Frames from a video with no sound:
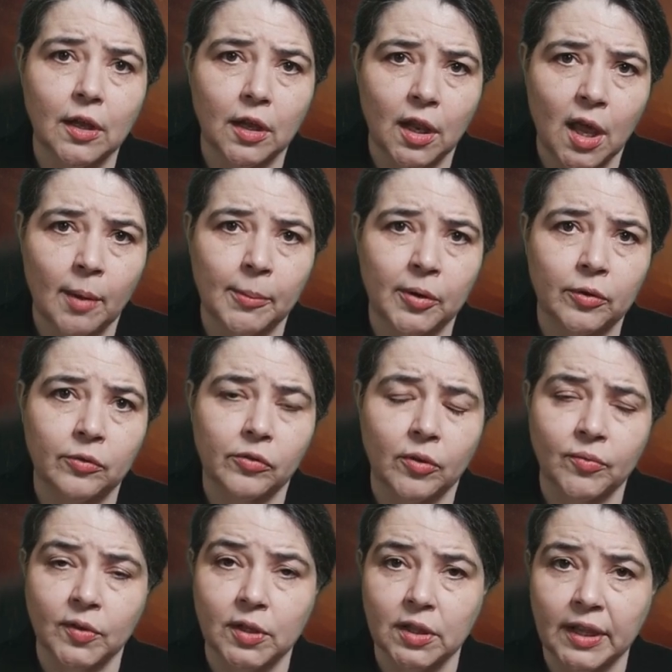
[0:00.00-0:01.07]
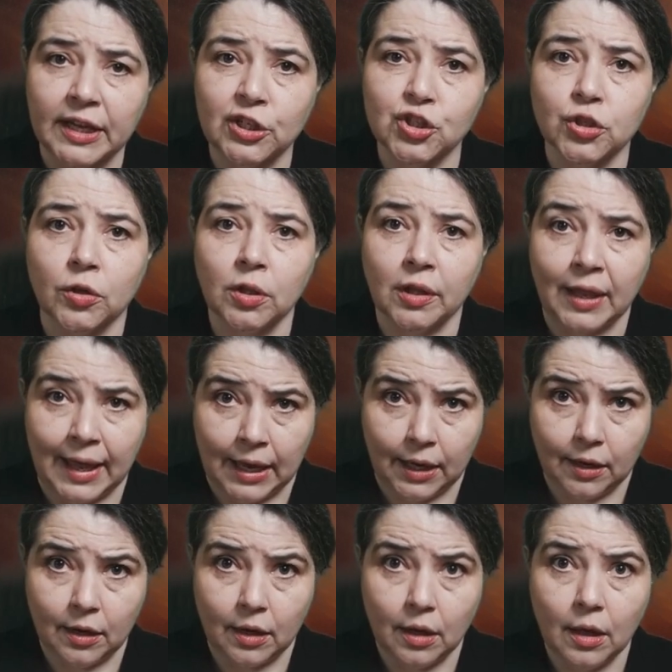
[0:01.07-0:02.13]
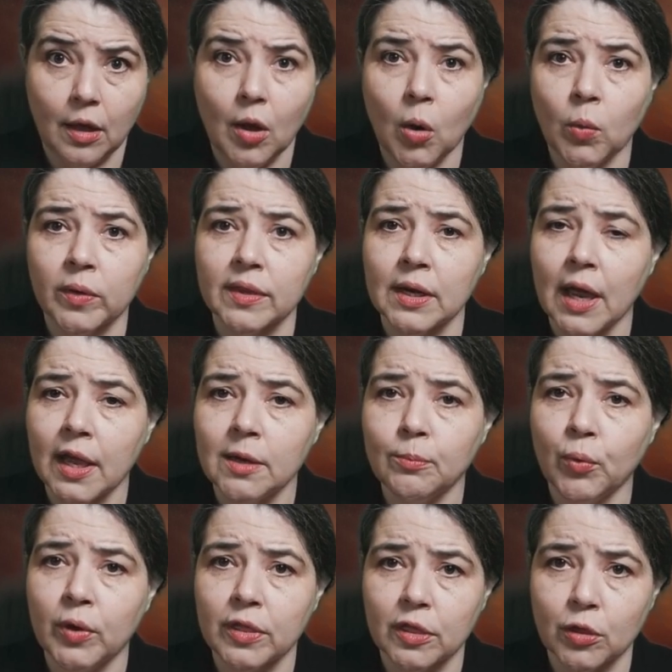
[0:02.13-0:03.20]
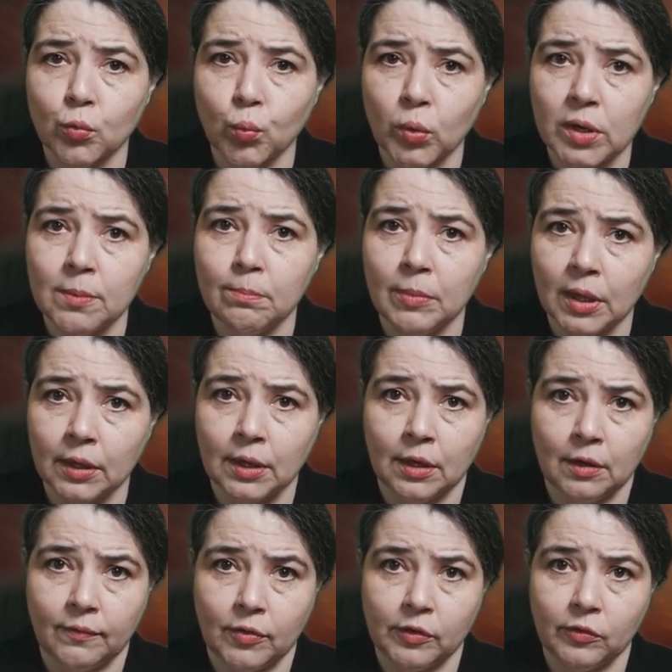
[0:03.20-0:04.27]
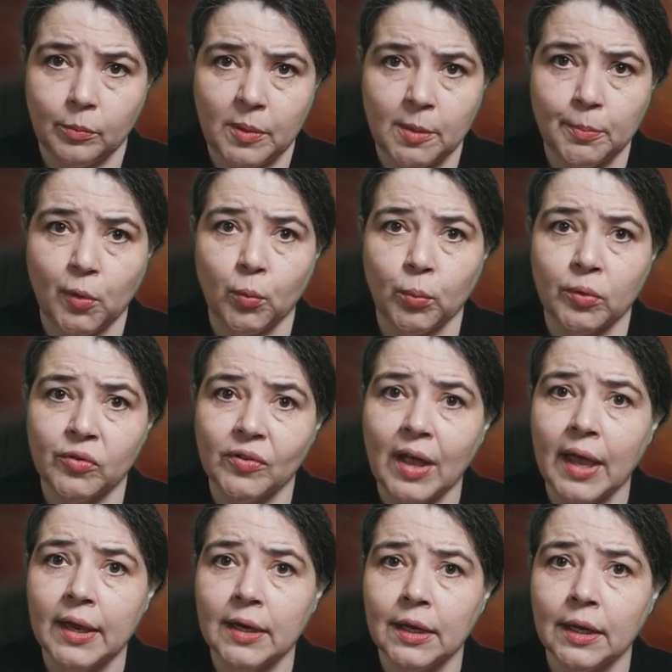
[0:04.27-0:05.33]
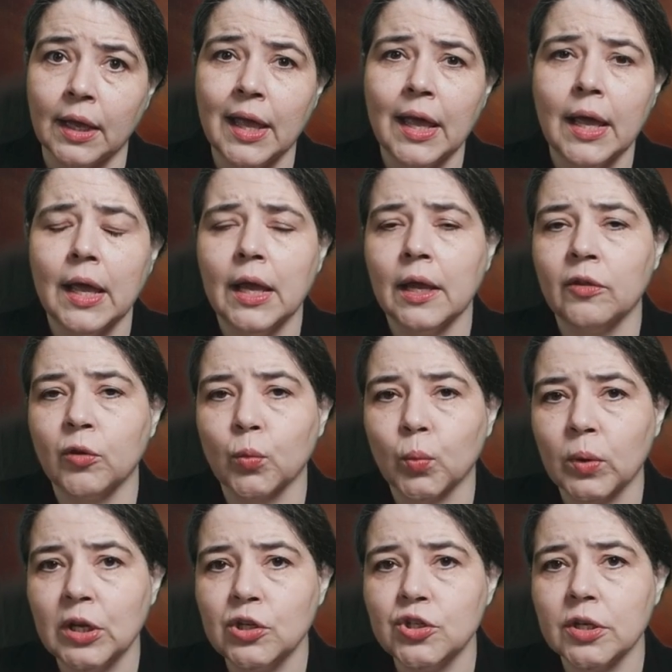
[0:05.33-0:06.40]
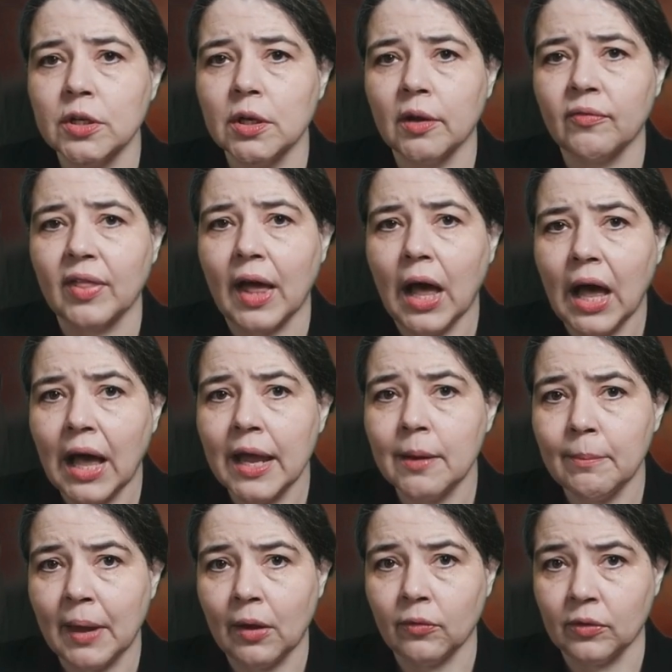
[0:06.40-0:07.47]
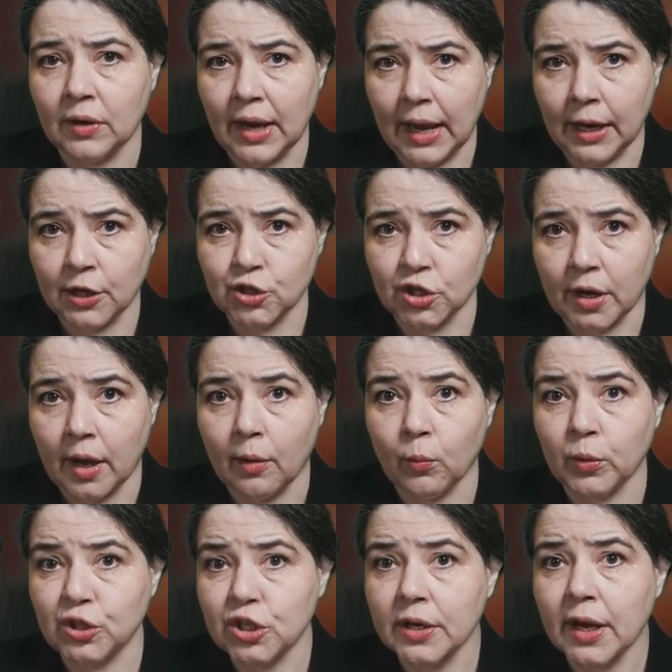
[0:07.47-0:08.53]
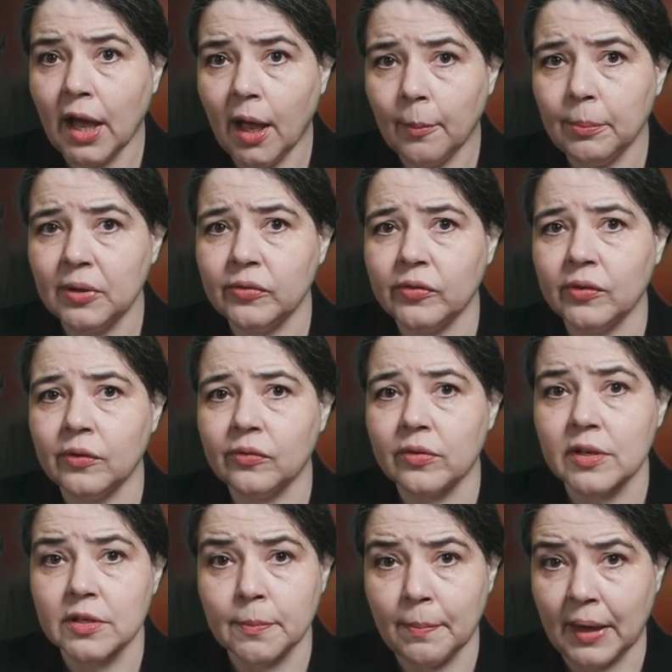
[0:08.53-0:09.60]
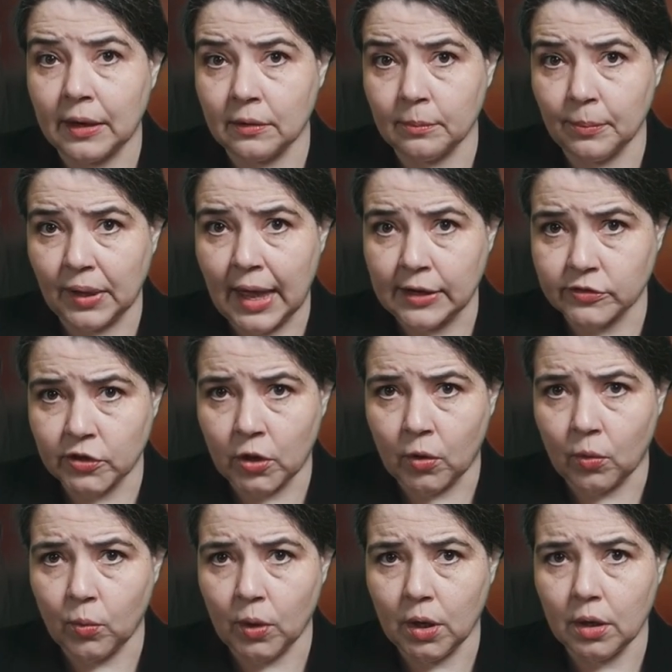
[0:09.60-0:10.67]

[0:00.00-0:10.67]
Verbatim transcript: kilometers of a glacial lake, with 9.3 million of those people residing in the region of the high mountain Asia, which encompasses the Tibetan Plateau.